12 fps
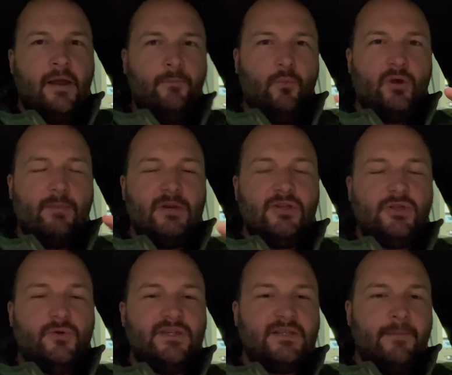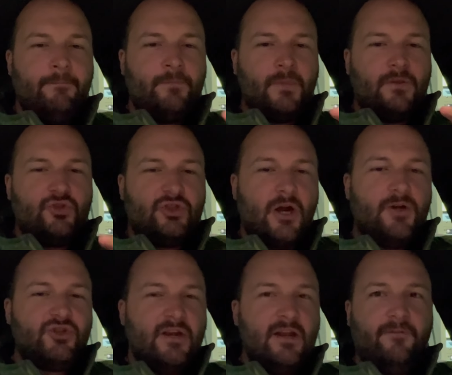What I'm going to do is
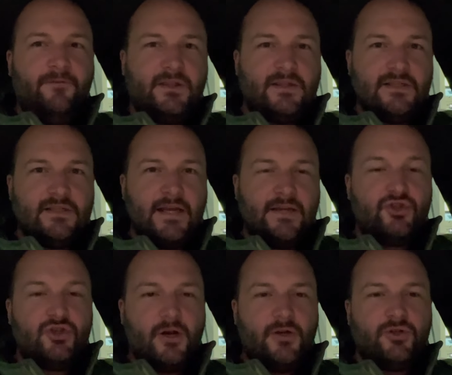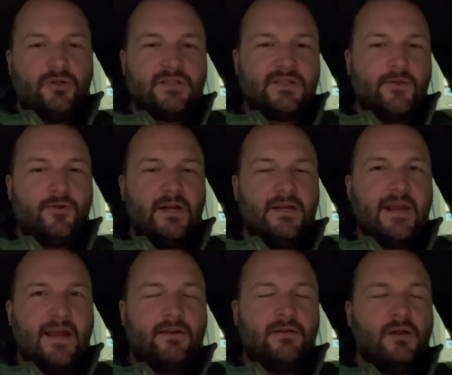charge enough at this next charger in Southern
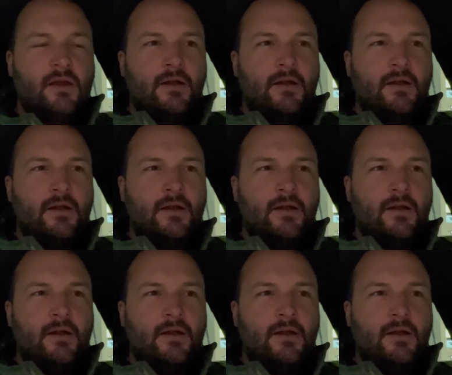Indiana